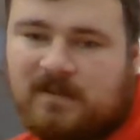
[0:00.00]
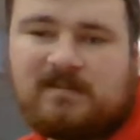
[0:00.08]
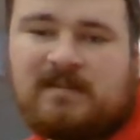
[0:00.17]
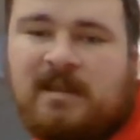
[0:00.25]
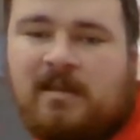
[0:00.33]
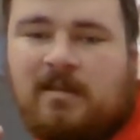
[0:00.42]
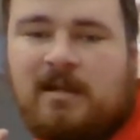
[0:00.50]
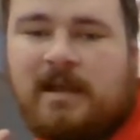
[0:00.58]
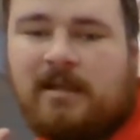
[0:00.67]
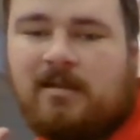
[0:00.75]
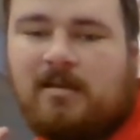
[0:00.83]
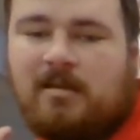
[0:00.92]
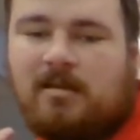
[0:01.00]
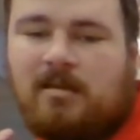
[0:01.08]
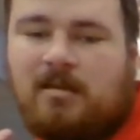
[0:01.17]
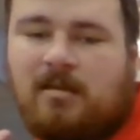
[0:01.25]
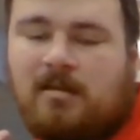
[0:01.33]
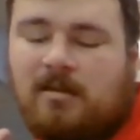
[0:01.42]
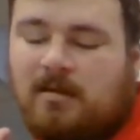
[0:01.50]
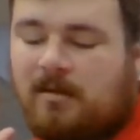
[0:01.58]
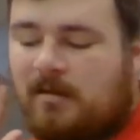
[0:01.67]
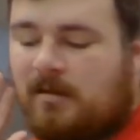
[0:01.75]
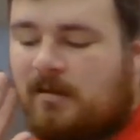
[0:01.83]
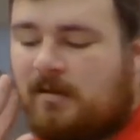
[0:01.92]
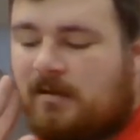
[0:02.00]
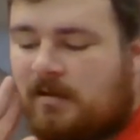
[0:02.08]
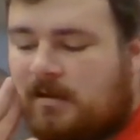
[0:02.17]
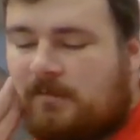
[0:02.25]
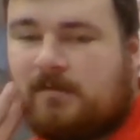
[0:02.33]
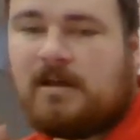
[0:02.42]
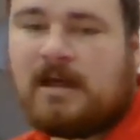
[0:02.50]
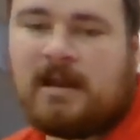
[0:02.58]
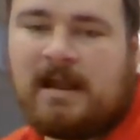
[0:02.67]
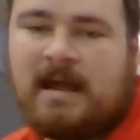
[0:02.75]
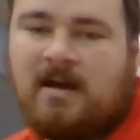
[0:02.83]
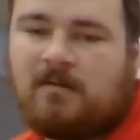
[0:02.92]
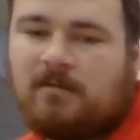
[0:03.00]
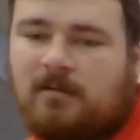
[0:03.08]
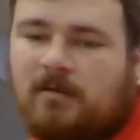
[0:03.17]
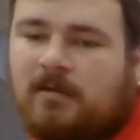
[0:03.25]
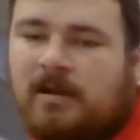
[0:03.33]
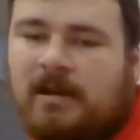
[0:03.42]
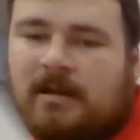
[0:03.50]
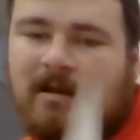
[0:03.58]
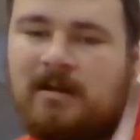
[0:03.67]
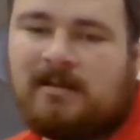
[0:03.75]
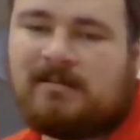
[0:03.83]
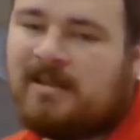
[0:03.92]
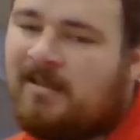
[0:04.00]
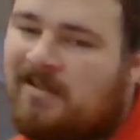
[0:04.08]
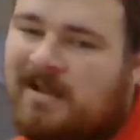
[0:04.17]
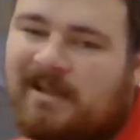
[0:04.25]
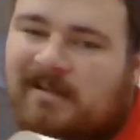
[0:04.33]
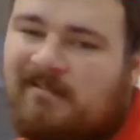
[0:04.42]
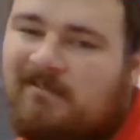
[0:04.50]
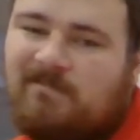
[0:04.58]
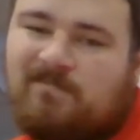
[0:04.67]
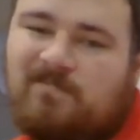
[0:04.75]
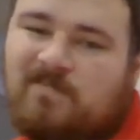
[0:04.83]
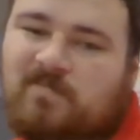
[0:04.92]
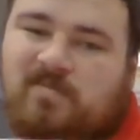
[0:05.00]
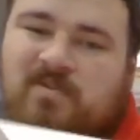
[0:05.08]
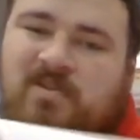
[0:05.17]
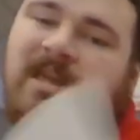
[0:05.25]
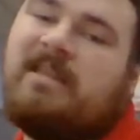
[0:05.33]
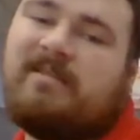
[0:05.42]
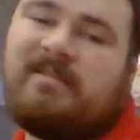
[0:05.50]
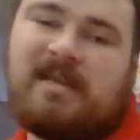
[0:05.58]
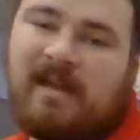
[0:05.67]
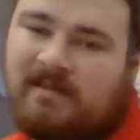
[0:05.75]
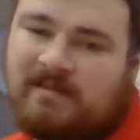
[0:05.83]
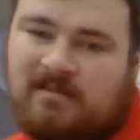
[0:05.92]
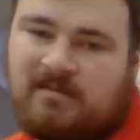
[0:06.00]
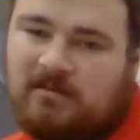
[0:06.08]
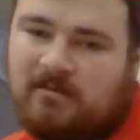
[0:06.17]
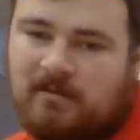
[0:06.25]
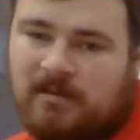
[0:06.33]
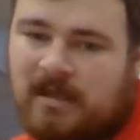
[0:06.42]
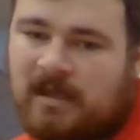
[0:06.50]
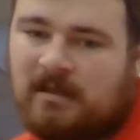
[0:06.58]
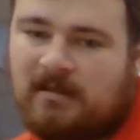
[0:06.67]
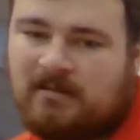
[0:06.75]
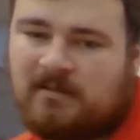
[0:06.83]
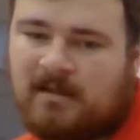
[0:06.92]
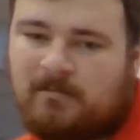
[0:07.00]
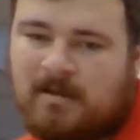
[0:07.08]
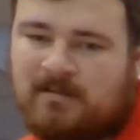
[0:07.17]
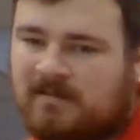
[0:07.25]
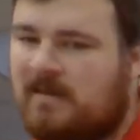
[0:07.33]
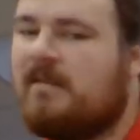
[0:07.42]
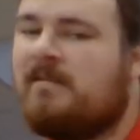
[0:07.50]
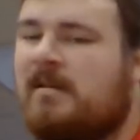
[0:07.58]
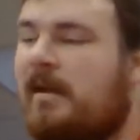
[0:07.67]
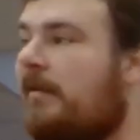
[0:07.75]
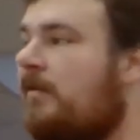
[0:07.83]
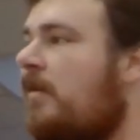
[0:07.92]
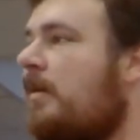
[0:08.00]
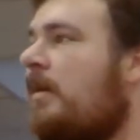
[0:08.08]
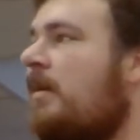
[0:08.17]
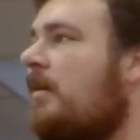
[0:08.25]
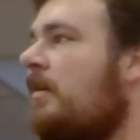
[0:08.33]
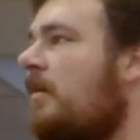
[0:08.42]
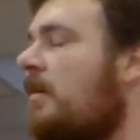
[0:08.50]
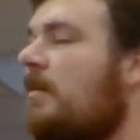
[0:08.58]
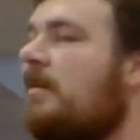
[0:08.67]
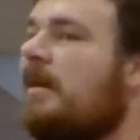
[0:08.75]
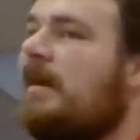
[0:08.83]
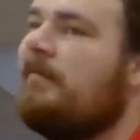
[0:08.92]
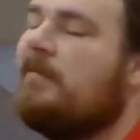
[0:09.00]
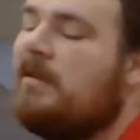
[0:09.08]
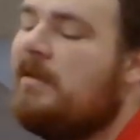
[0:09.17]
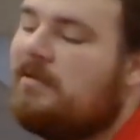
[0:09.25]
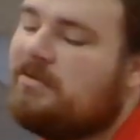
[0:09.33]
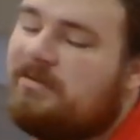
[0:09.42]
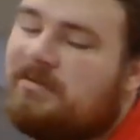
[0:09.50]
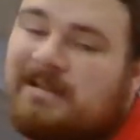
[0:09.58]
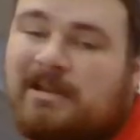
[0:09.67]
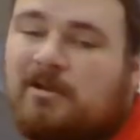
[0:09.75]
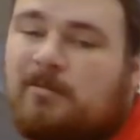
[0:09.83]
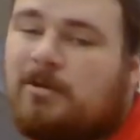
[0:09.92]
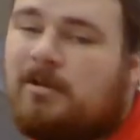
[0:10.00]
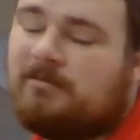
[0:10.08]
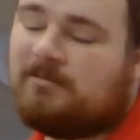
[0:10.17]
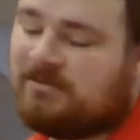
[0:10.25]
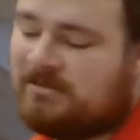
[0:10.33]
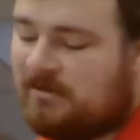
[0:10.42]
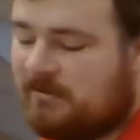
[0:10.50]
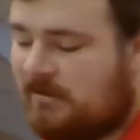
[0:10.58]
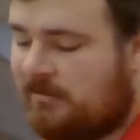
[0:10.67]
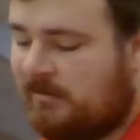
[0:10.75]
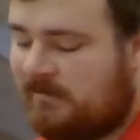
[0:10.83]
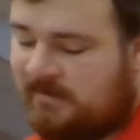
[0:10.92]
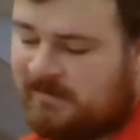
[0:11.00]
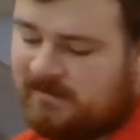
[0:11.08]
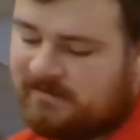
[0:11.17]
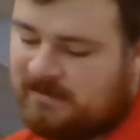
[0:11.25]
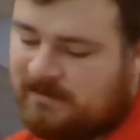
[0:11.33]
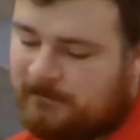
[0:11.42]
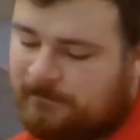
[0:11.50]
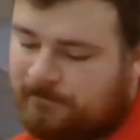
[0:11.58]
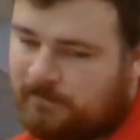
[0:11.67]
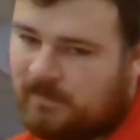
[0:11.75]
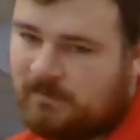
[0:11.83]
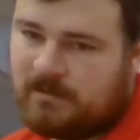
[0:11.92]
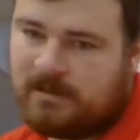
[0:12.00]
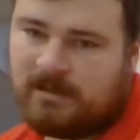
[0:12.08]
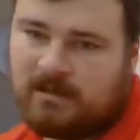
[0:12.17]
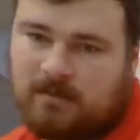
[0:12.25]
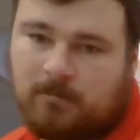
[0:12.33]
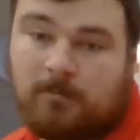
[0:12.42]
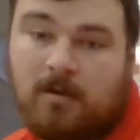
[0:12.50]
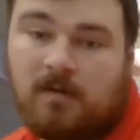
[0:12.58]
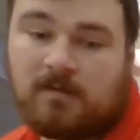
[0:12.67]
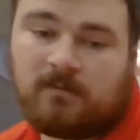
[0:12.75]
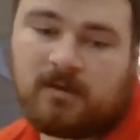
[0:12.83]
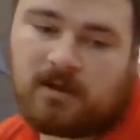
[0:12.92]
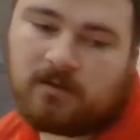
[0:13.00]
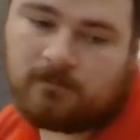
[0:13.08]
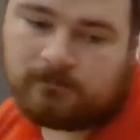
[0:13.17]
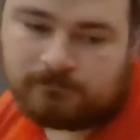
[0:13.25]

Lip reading: Take like, if you got it out already, take like 10 seconds to do it, okay? Let's take about 10 seconds, all right? Okay? Shouldn't take you no more longer than 10 seconds, okay? I'm gonna pause the video.